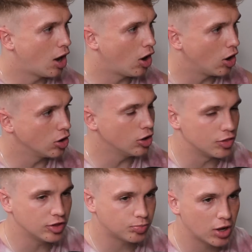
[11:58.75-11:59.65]
oh,
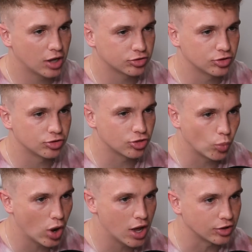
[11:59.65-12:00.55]
look, this person's the
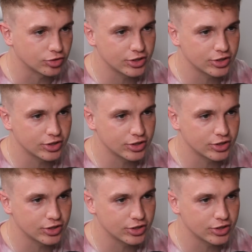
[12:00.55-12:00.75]
worst,